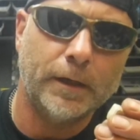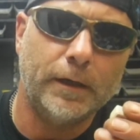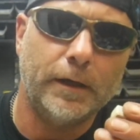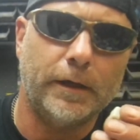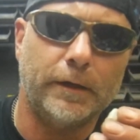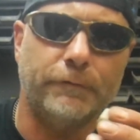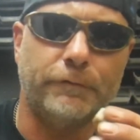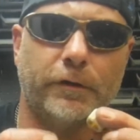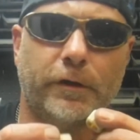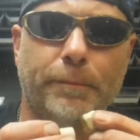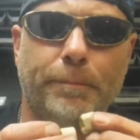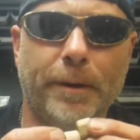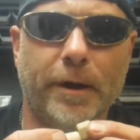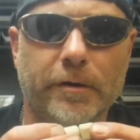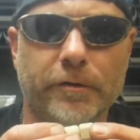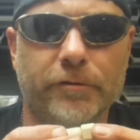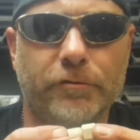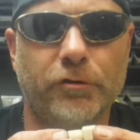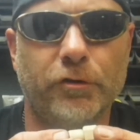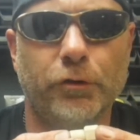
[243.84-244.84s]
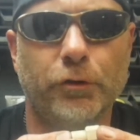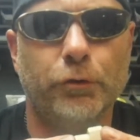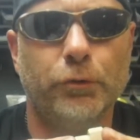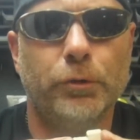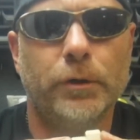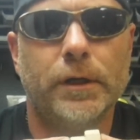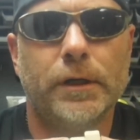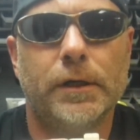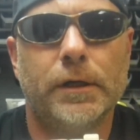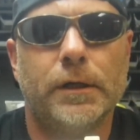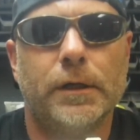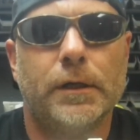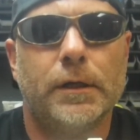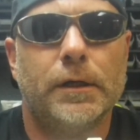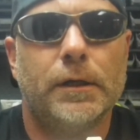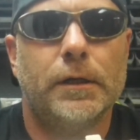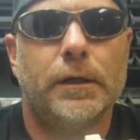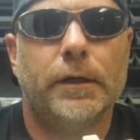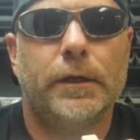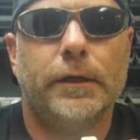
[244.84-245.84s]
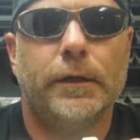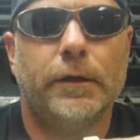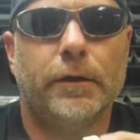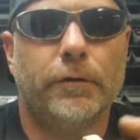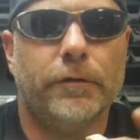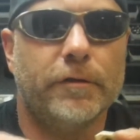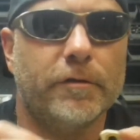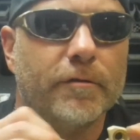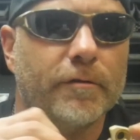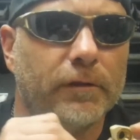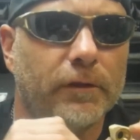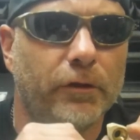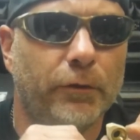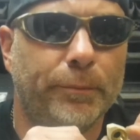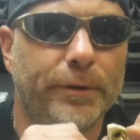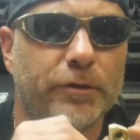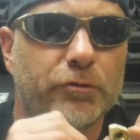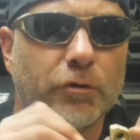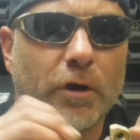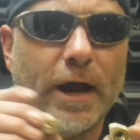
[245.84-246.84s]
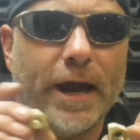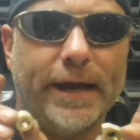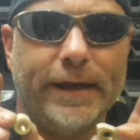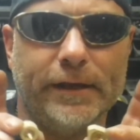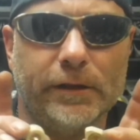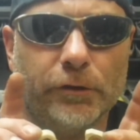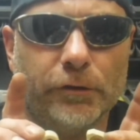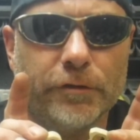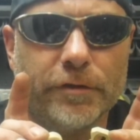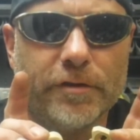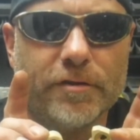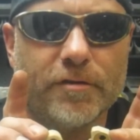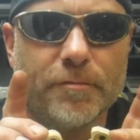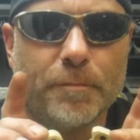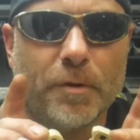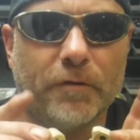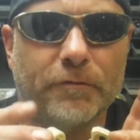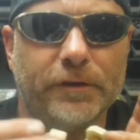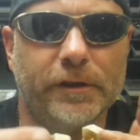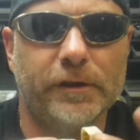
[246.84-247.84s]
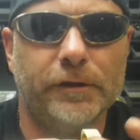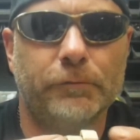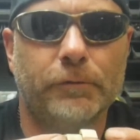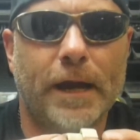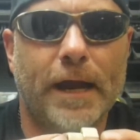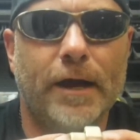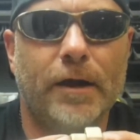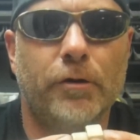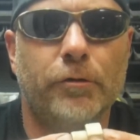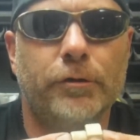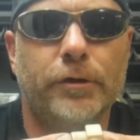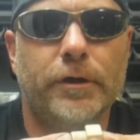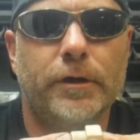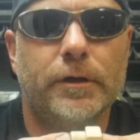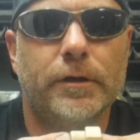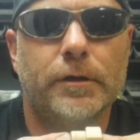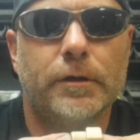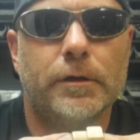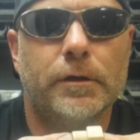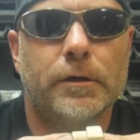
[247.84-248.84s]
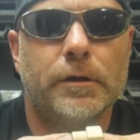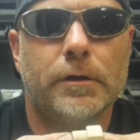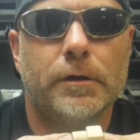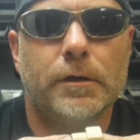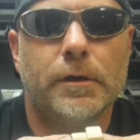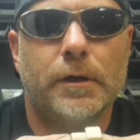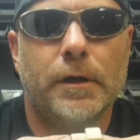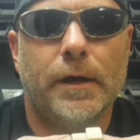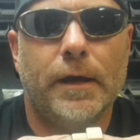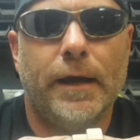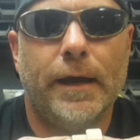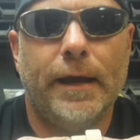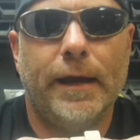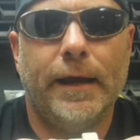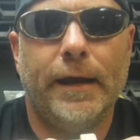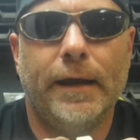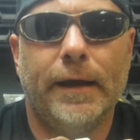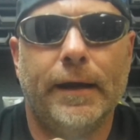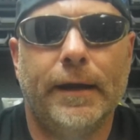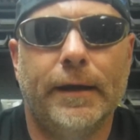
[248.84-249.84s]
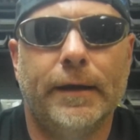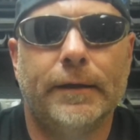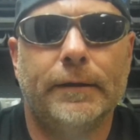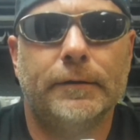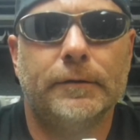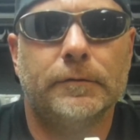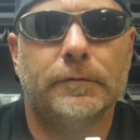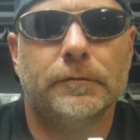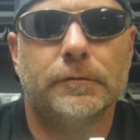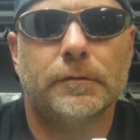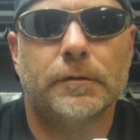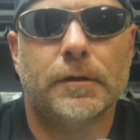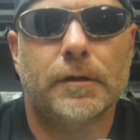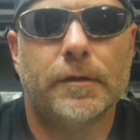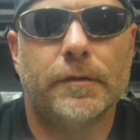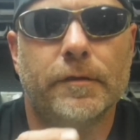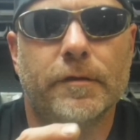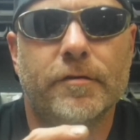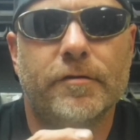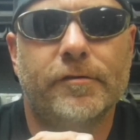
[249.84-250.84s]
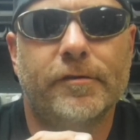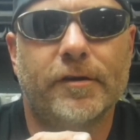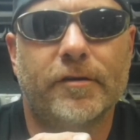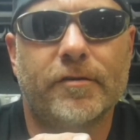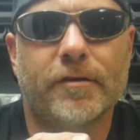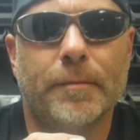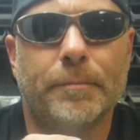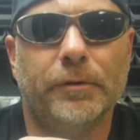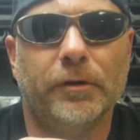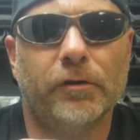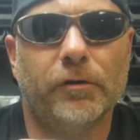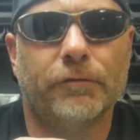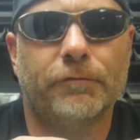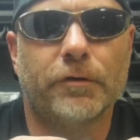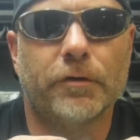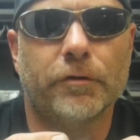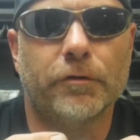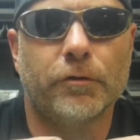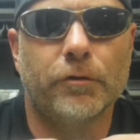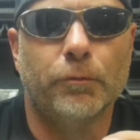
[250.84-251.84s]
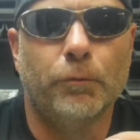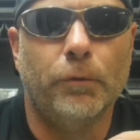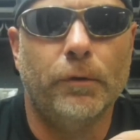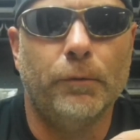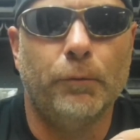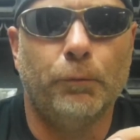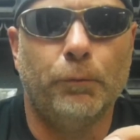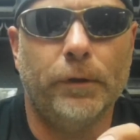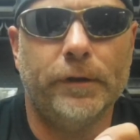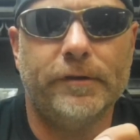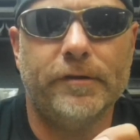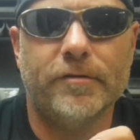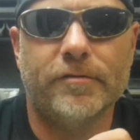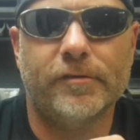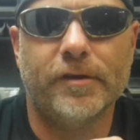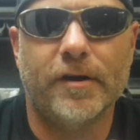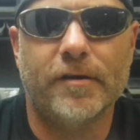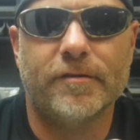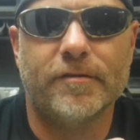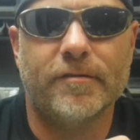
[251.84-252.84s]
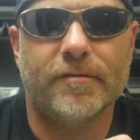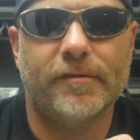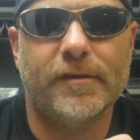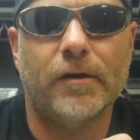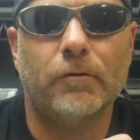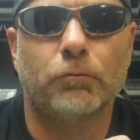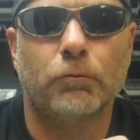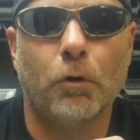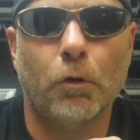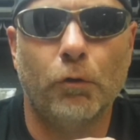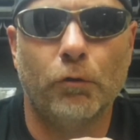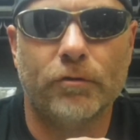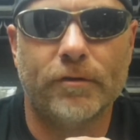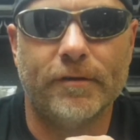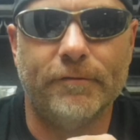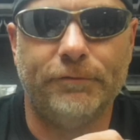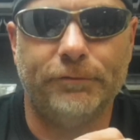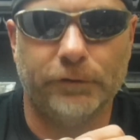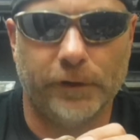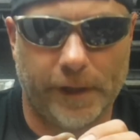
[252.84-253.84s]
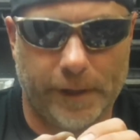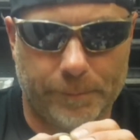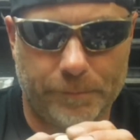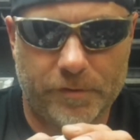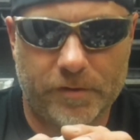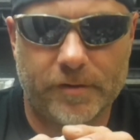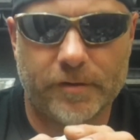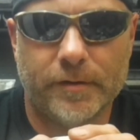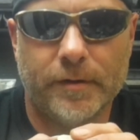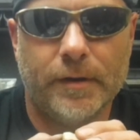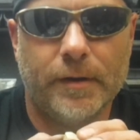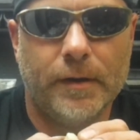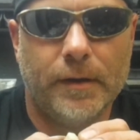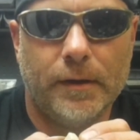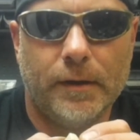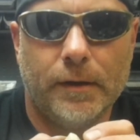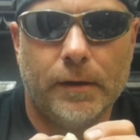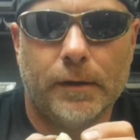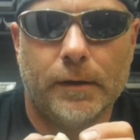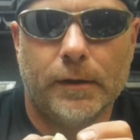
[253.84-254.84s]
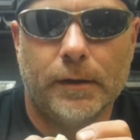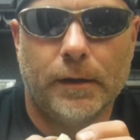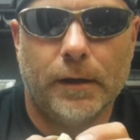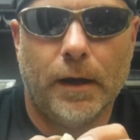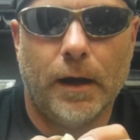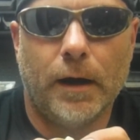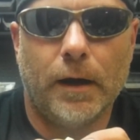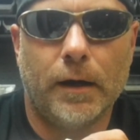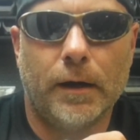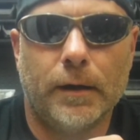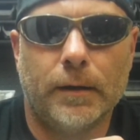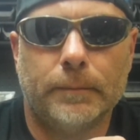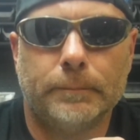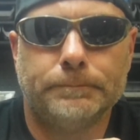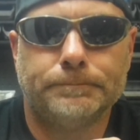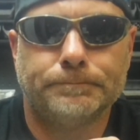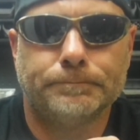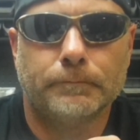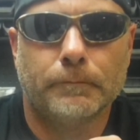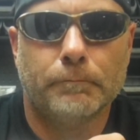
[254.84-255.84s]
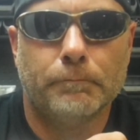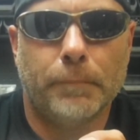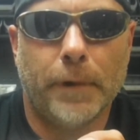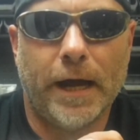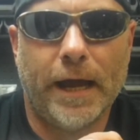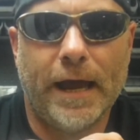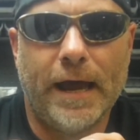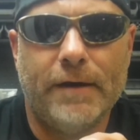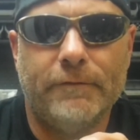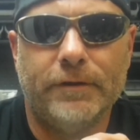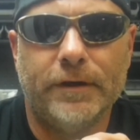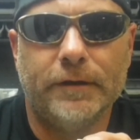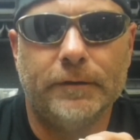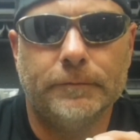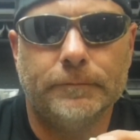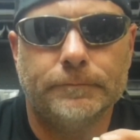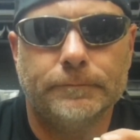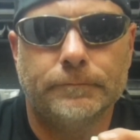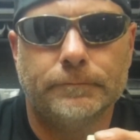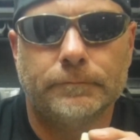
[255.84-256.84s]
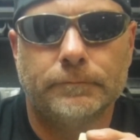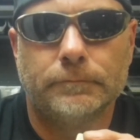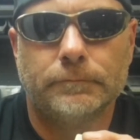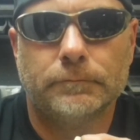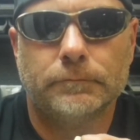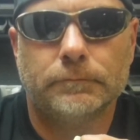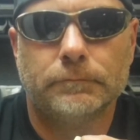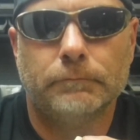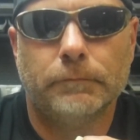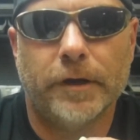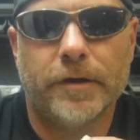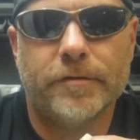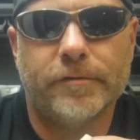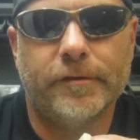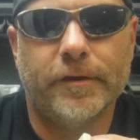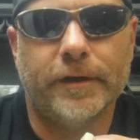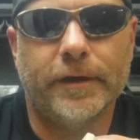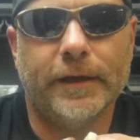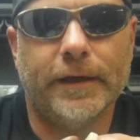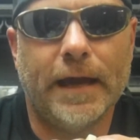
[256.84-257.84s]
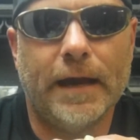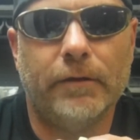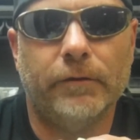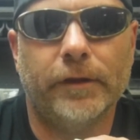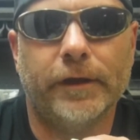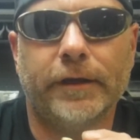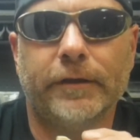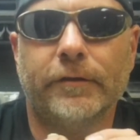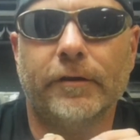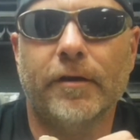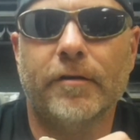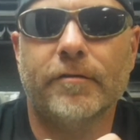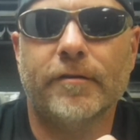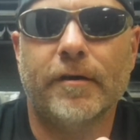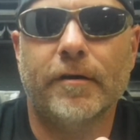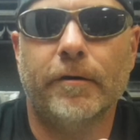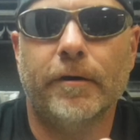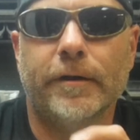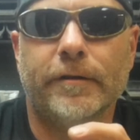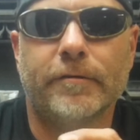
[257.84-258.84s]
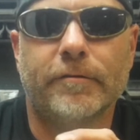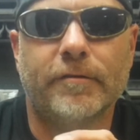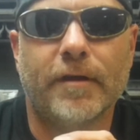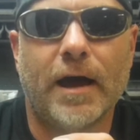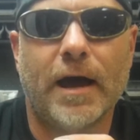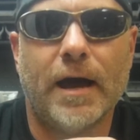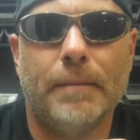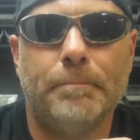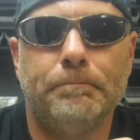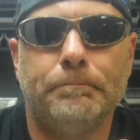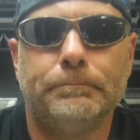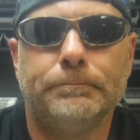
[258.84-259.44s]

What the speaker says: And if you compare the two, you know, this is a little bit triangular, this is perfectly round, and this sticks up a little further. And what this does, instead of rolls, it flips. By sticking out like it does there at the top,